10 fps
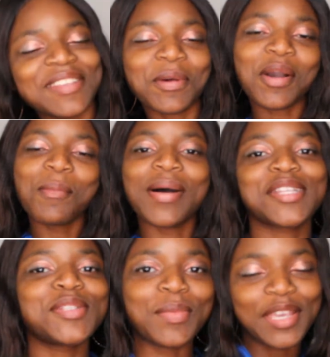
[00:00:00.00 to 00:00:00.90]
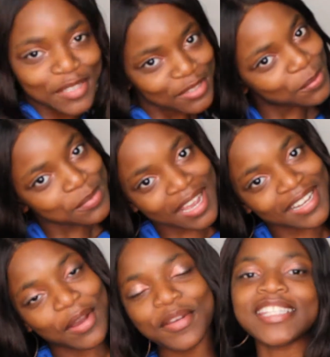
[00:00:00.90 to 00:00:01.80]
welcome back to my youtube
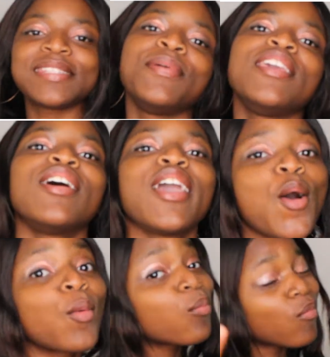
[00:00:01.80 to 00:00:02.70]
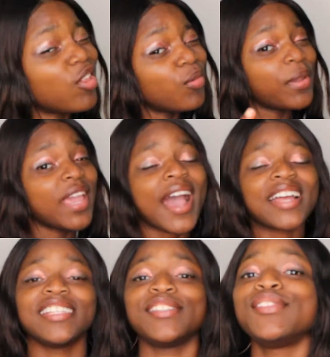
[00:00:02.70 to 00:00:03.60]
channel it's me your girl Pelumi,
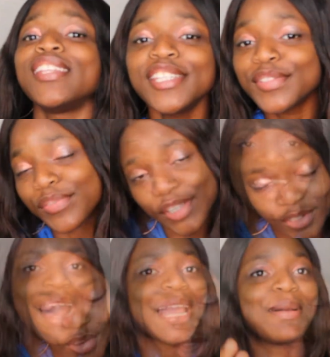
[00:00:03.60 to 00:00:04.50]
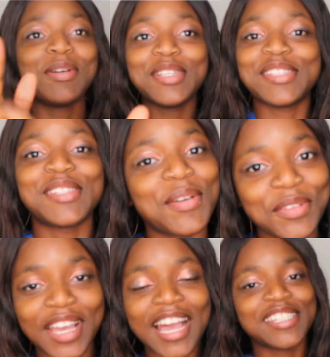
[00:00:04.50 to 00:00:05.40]
and in today's video I am going to tell
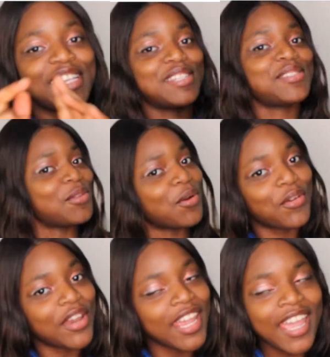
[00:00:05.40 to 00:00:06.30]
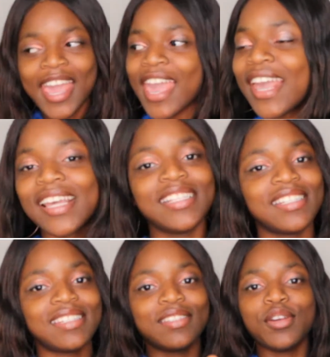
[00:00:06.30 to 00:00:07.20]
you guys a story and
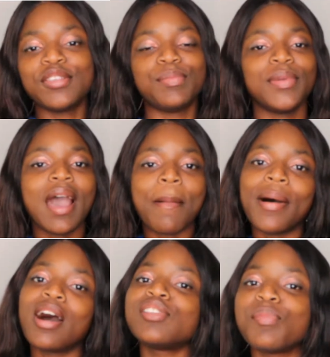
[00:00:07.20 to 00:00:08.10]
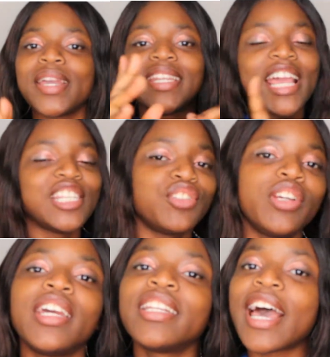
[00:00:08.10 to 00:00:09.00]
it's going to be about my
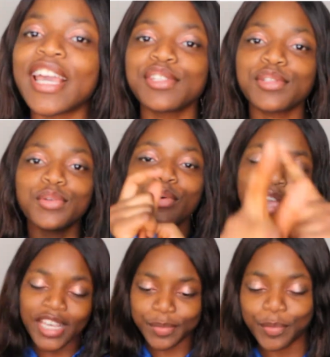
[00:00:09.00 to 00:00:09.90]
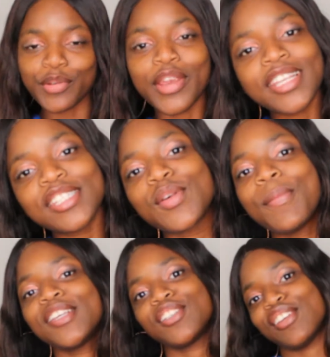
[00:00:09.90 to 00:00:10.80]
Nigerian high school experience so
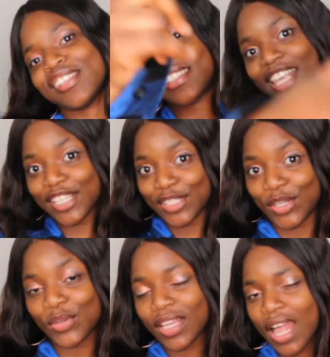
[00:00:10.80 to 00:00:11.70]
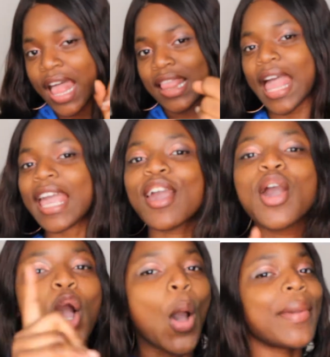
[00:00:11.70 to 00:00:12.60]
make sure you stay tuned like
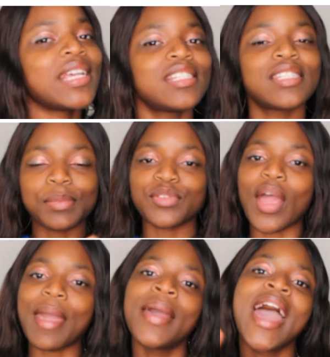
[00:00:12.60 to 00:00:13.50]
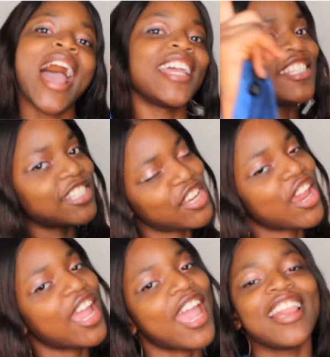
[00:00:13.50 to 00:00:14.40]
comment subscribe and
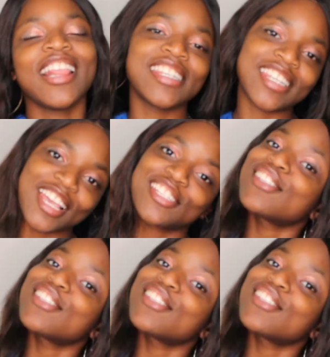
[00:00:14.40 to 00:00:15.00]
share and let's get